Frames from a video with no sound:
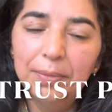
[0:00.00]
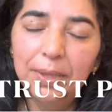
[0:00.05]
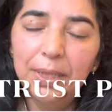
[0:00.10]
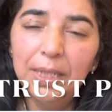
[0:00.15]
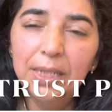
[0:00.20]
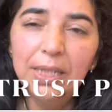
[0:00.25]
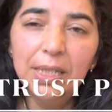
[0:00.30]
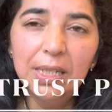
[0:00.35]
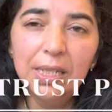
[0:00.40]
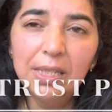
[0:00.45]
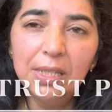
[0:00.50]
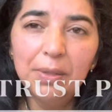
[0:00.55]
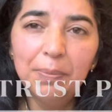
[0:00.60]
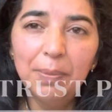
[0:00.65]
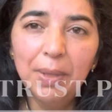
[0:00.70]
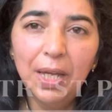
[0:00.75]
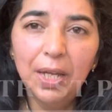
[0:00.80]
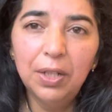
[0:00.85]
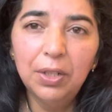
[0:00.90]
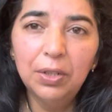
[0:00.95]
it doesn't
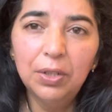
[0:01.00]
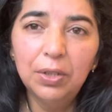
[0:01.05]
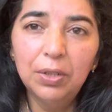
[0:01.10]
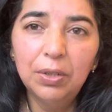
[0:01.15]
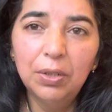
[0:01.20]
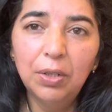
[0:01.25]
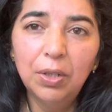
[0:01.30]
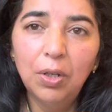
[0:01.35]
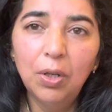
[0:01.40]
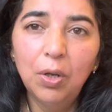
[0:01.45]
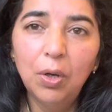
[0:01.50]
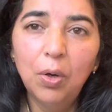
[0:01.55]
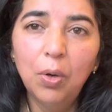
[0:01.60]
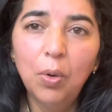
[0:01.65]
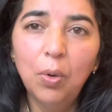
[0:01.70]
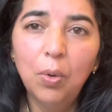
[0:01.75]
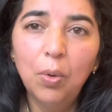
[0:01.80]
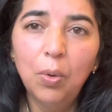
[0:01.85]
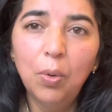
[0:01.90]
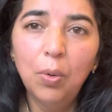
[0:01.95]
matter
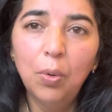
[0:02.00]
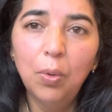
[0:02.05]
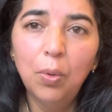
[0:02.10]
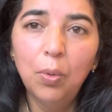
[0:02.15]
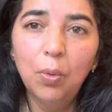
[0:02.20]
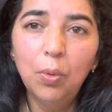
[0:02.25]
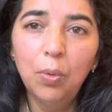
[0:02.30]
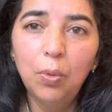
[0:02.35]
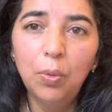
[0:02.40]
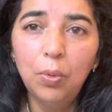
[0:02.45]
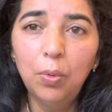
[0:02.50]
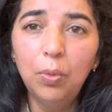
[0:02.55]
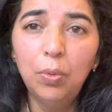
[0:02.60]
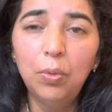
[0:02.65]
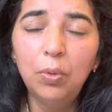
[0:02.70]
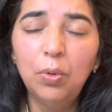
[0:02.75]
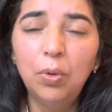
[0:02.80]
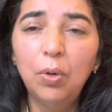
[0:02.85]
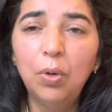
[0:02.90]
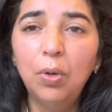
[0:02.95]
who
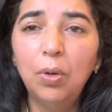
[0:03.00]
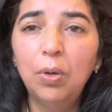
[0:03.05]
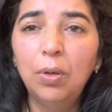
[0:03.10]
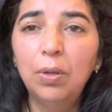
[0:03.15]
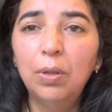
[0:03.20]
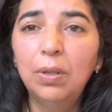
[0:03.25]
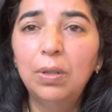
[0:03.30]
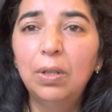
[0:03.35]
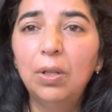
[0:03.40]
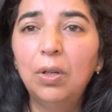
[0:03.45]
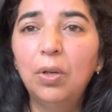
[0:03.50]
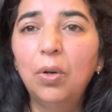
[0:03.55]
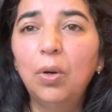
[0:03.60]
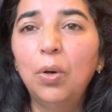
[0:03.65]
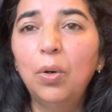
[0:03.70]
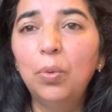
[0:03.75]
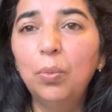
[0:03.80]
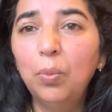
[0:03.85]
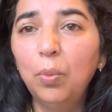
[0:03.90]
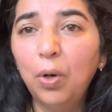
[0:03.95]

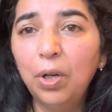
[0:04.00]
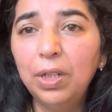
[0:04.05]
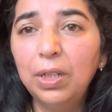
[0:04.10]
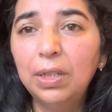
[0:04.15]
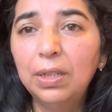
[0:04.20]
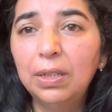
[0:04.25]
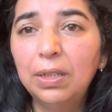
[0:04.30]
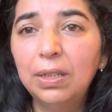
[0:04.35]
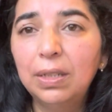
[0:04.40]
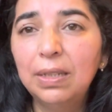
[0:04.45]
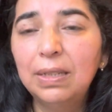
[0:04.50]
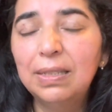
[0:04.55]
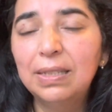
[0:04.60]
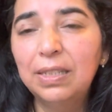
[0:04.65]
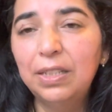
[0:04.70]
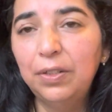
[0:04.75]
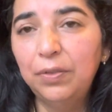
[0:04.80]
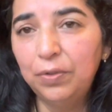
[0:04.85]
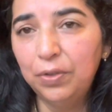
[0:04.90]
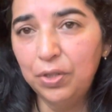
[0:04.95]
or what is
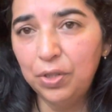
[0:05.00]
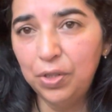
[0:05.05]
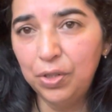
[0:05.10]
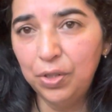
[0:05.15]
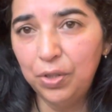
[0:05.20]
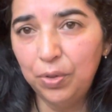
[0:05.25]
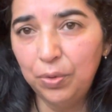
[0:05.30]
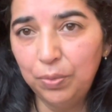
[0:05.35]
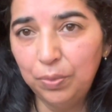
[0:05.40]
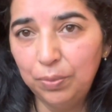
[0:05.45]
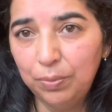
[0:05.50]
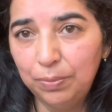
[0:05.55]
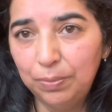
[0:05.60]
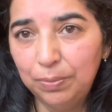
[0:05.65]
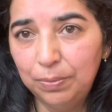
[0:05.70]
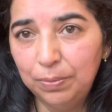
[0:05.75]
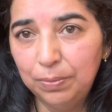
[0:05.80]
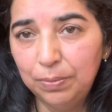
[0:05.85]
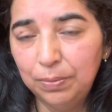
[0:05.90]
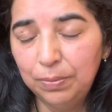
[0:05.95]
given to you,
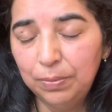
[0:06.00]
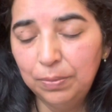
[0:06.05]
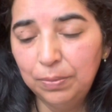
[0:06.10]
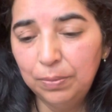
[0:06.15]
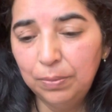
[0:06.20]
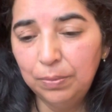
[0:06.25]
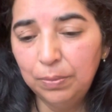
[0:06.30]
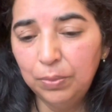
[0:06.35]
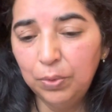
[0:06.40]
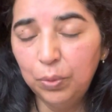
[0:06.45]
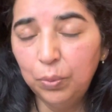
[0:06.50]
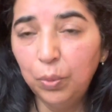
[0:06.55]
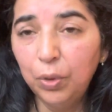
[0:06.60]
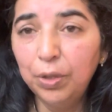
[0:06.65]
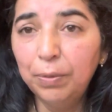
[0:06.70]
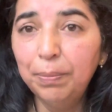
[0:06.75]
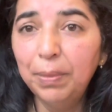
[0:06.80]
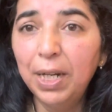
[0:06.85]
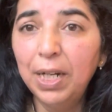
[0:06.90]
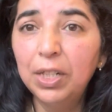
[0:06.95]
but
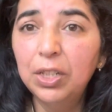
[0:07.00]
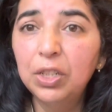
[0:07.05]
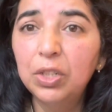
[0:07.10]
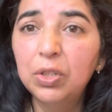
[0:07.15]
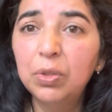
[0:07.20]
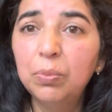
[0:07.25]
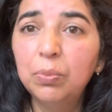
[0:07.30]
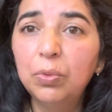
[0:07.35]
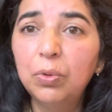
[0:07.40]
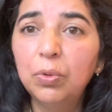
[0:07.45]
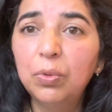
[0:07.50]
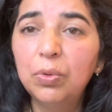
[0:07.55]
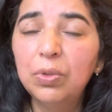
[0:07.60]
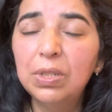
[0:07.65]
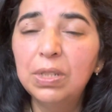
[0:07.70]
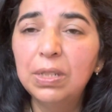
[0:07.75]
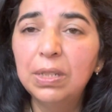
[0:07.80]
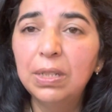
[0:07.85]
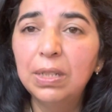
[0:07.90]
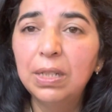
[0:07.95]
what matters
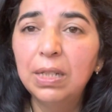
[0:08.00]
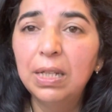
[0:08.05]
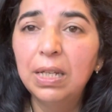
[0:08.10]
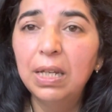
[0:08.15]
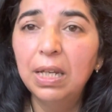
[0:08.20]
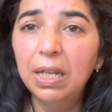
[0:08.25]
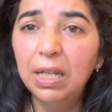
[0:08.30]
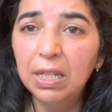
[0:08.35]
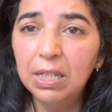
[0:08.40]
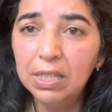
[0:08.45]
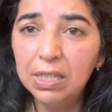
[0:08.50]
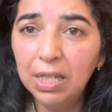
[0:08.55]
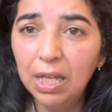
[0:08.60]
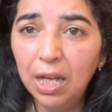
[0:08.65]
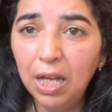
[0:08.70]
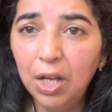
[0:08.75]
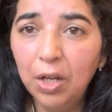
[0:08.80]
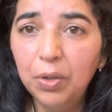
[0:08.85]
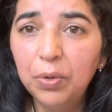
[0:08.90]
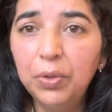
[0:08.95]
most is
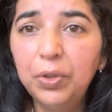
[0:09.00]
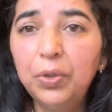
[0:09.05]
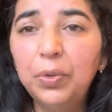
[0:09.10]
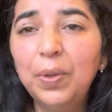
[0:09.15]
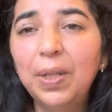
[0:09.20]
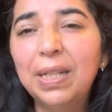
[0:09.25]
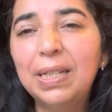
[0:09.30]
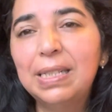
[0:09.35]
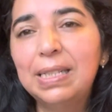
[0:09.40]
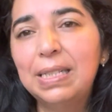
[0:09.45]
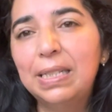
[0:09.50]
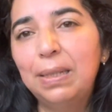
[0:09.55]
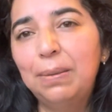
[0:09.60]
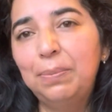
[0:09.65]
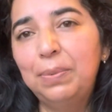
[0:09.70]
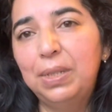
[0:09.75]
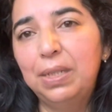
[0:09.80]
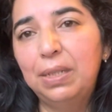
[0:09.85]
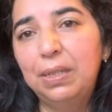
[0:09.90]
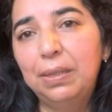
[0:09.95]
how you
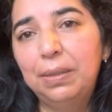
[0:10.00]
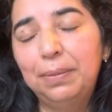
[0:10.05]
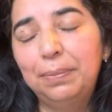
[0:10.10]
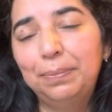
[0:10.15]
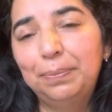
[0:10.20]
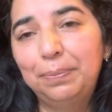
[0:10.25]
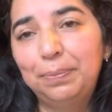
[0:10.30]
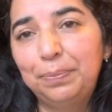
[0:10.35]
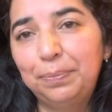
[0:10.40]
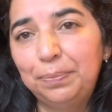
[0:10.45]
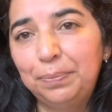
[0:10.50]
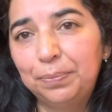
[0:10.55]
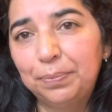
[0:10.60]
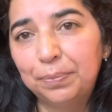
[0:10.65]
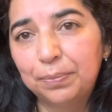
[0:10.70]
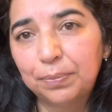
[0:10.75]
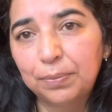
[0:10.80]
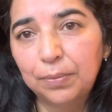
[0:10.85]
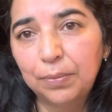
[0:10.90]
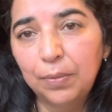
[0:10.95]
accept it.
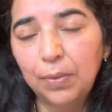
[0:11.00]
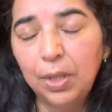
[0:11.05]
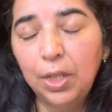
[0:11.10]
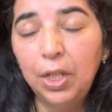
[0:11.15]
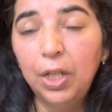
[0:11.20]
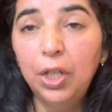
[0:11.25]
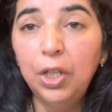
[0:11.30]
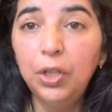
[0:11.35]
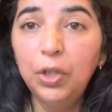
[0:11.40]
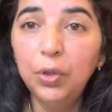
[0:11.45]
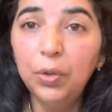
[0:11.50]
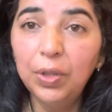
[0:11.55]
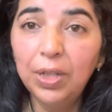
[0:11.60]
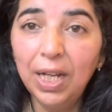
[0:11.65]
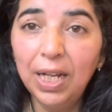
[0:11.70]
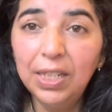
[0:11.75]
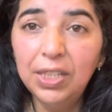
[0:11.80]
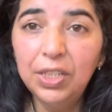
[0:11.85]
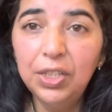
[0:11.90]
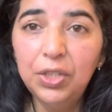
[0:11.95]
Your
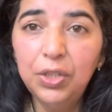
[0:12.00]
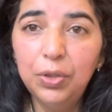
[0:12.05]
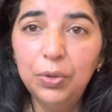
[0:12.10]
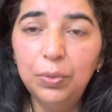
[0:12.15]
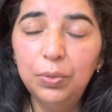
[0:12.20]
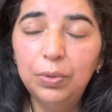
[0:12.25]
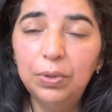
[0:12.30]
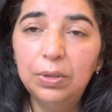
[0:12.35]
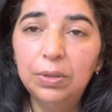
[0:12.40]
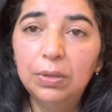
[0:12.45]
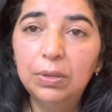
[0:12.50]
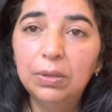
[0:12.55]
attitude